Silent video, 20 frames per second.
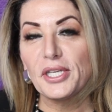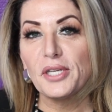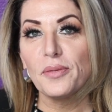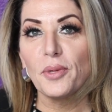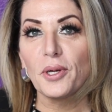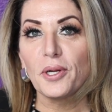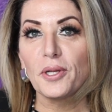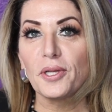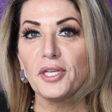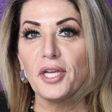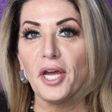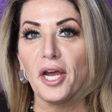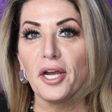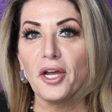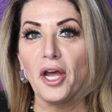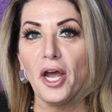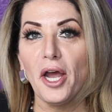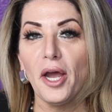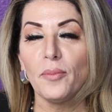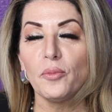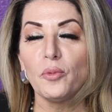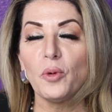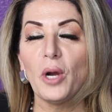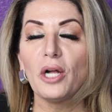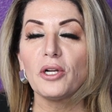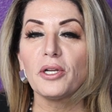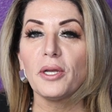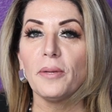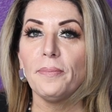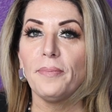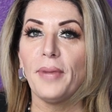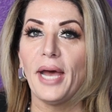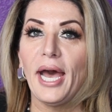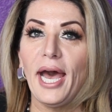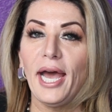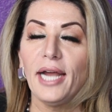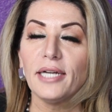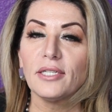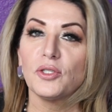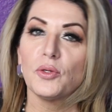CindyBirkland.com. Welcome
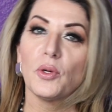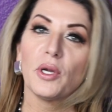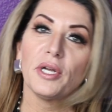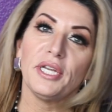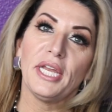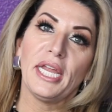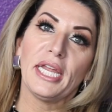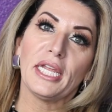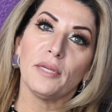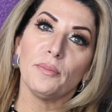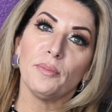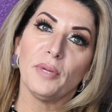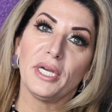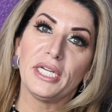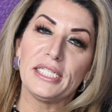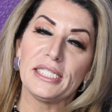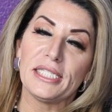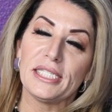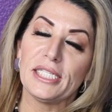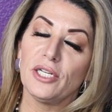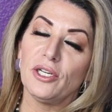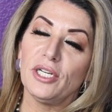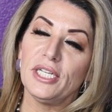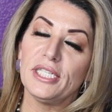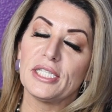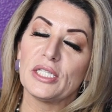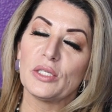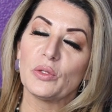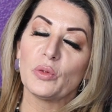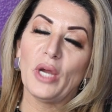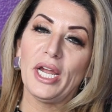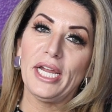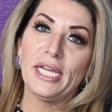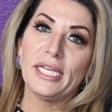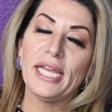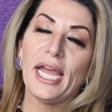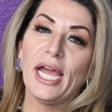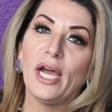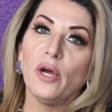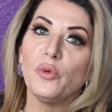back to our Naked Money series. And
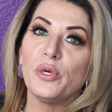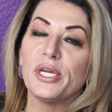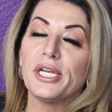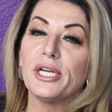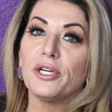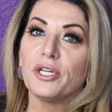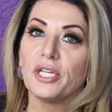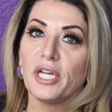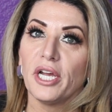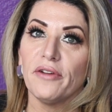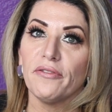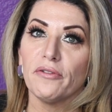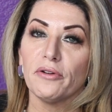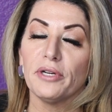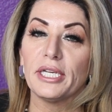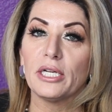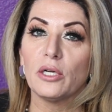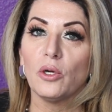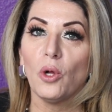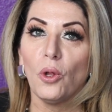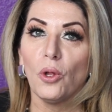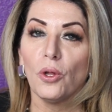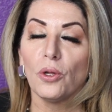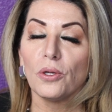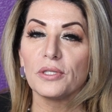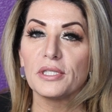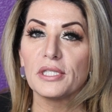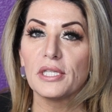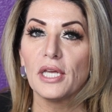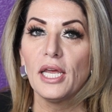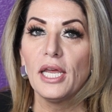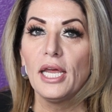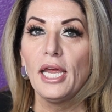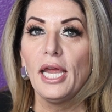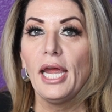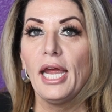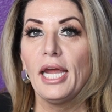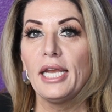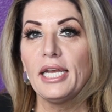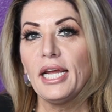right now we are covering goals.
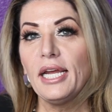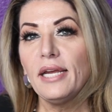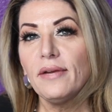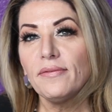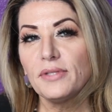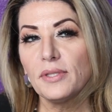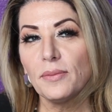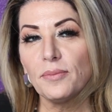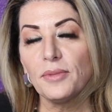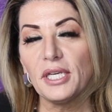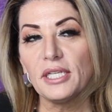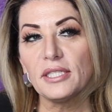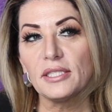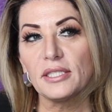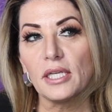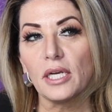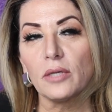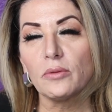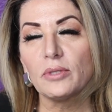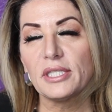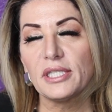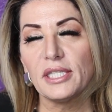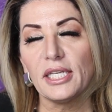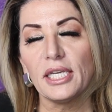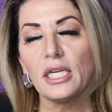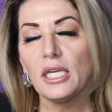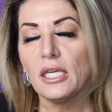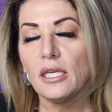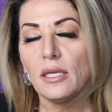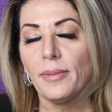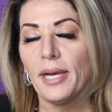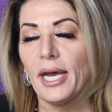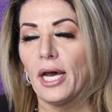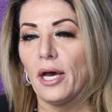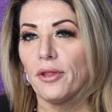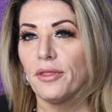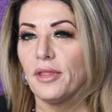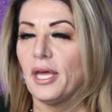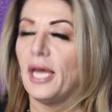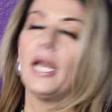And I have some things that I was thinking
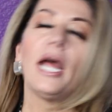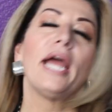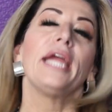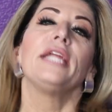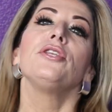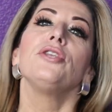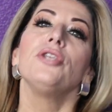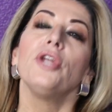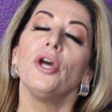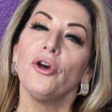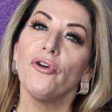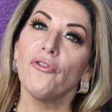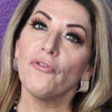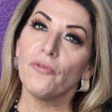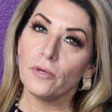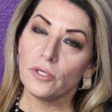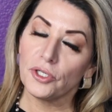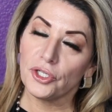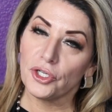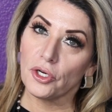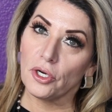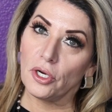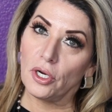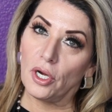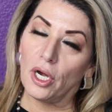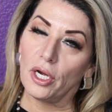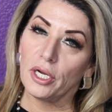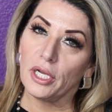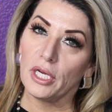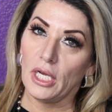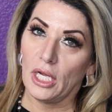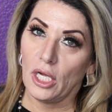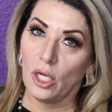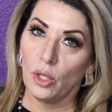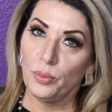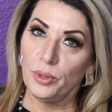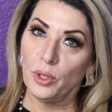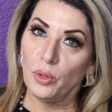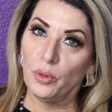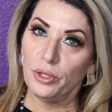about that I know for sure are going to
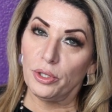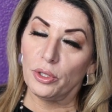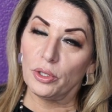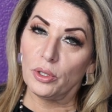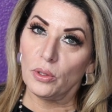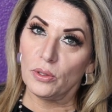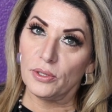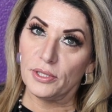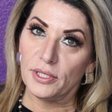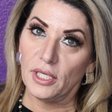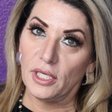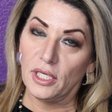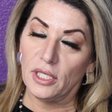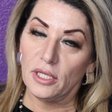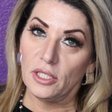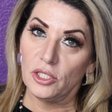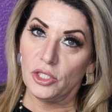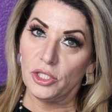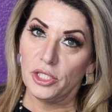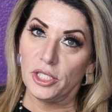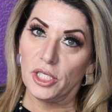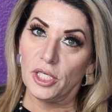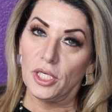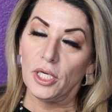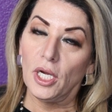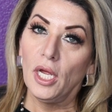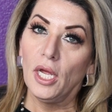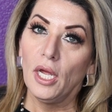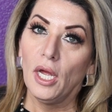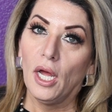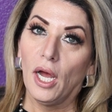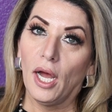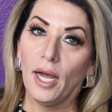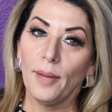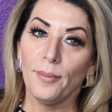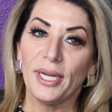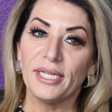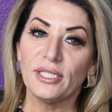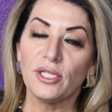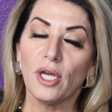help you with your goal setting this year.
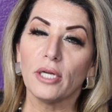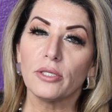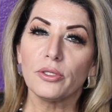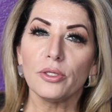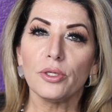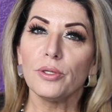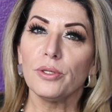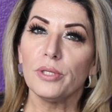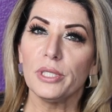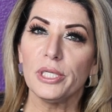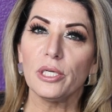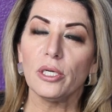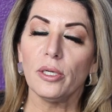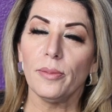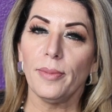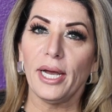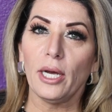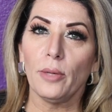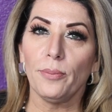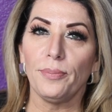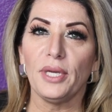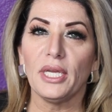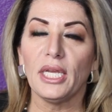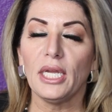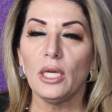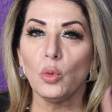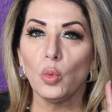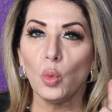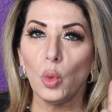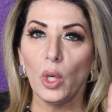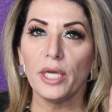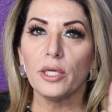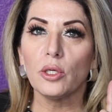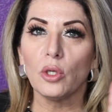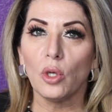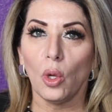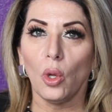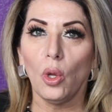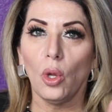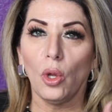I talked earlier about picking one
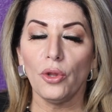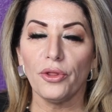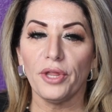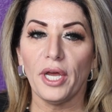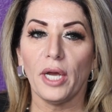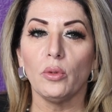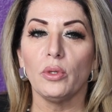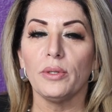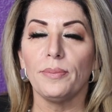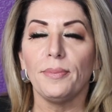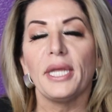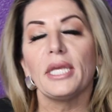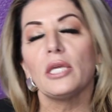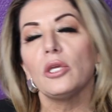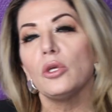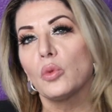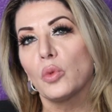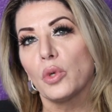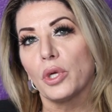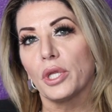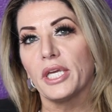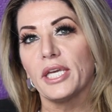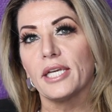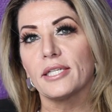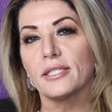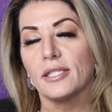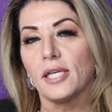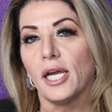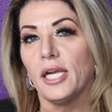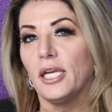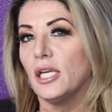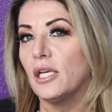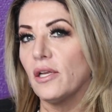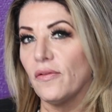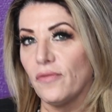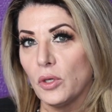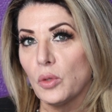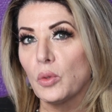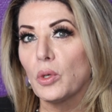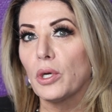goal that would make you really excited
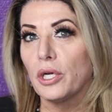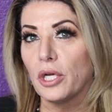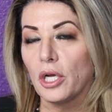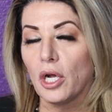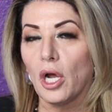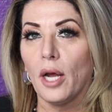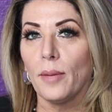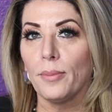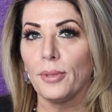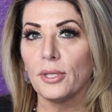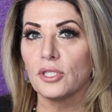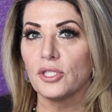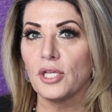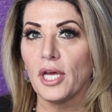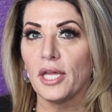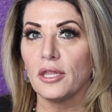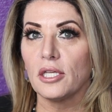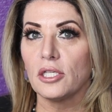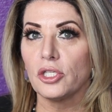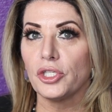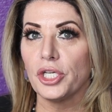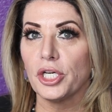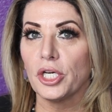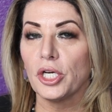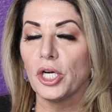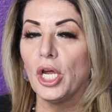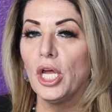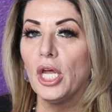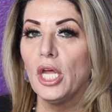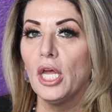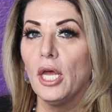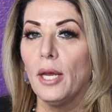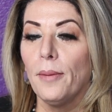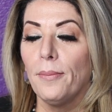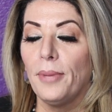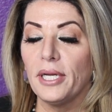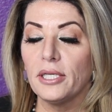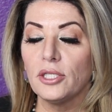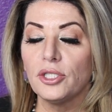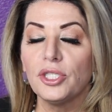if you were to accomplish that this year.
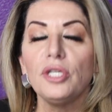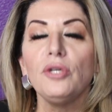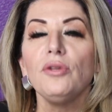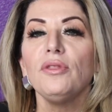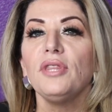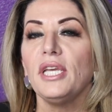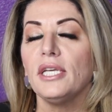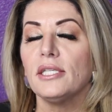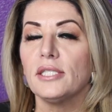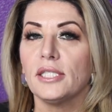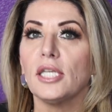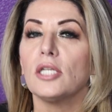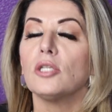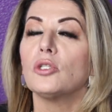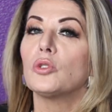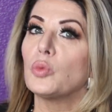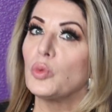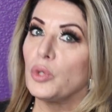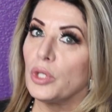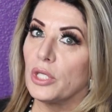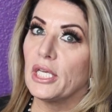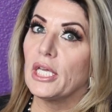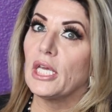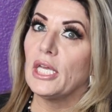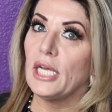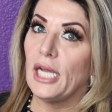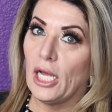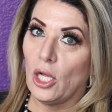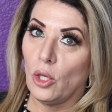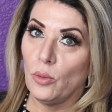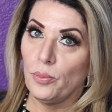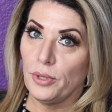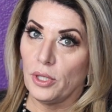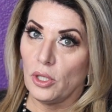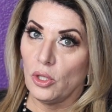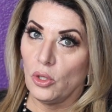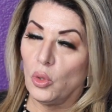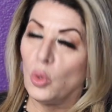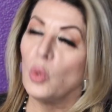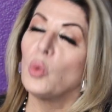But two things that is really going to help
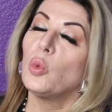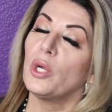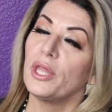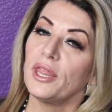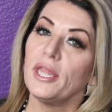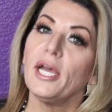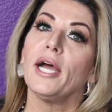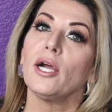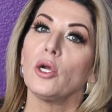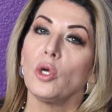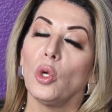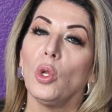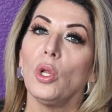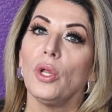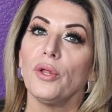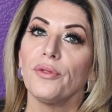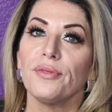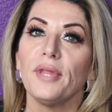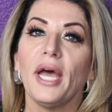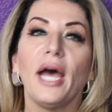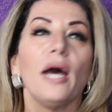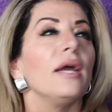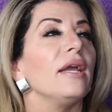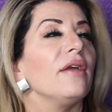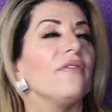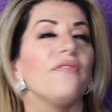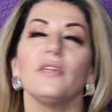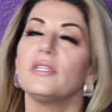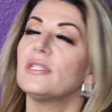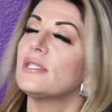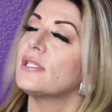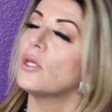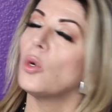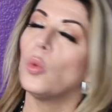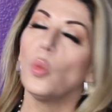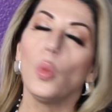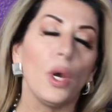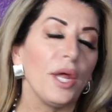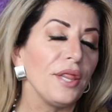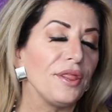you with that goal, that if it's the
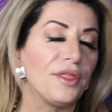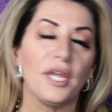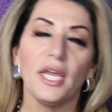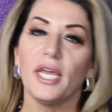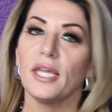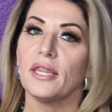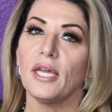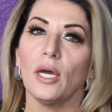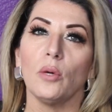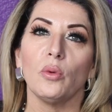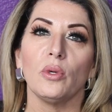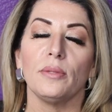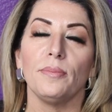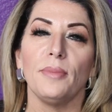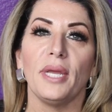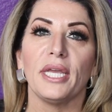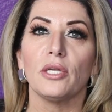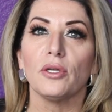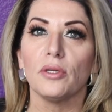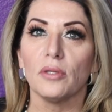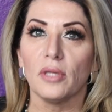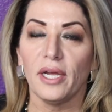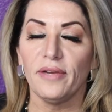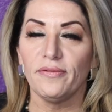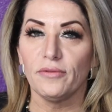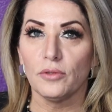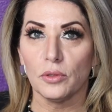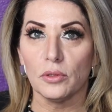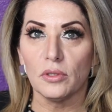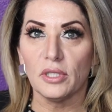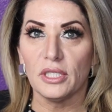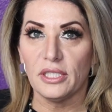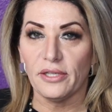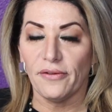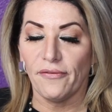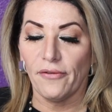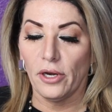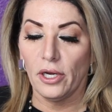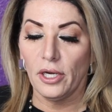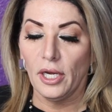one thing that would make your life truly
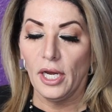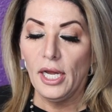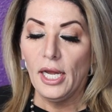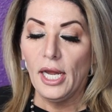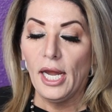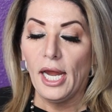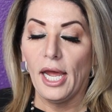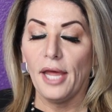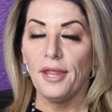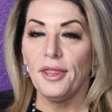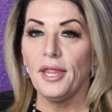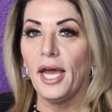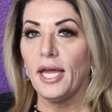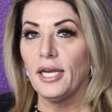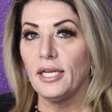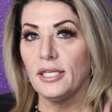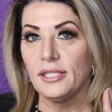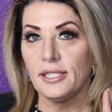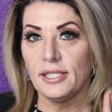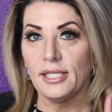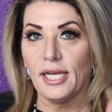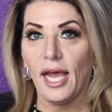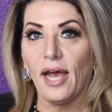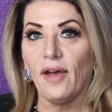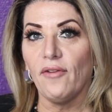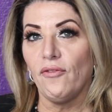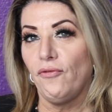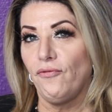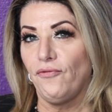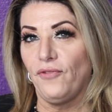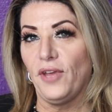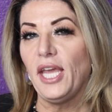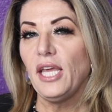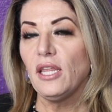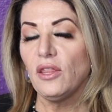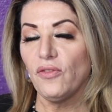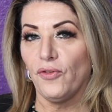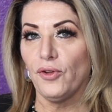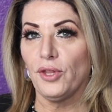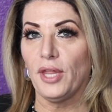different, and that is to have
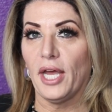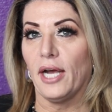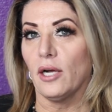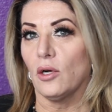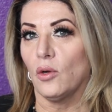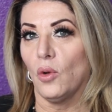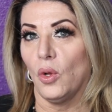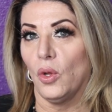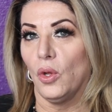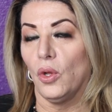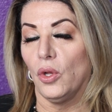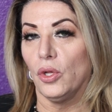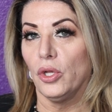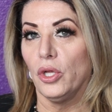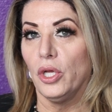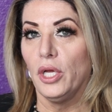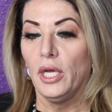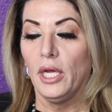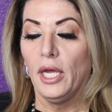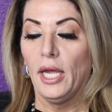faith for that goal.